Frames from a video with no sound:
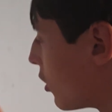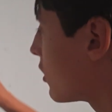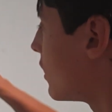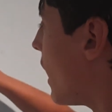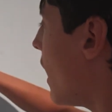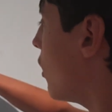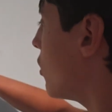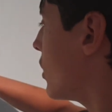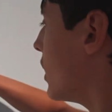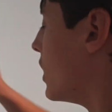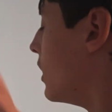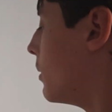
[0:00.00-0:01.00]
learned that
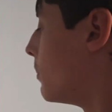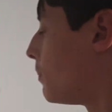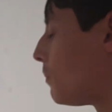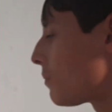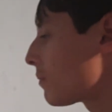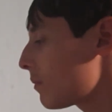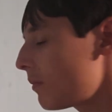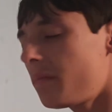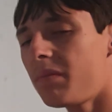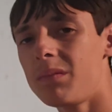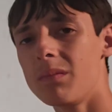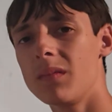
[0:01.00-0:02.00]
already.
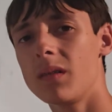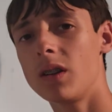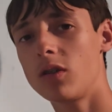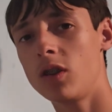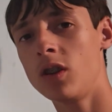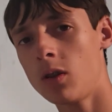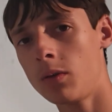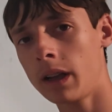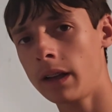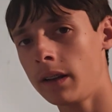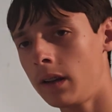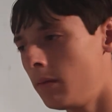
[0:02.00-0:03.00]
So you know what
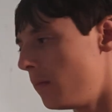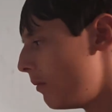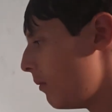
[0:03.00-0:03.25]
I did?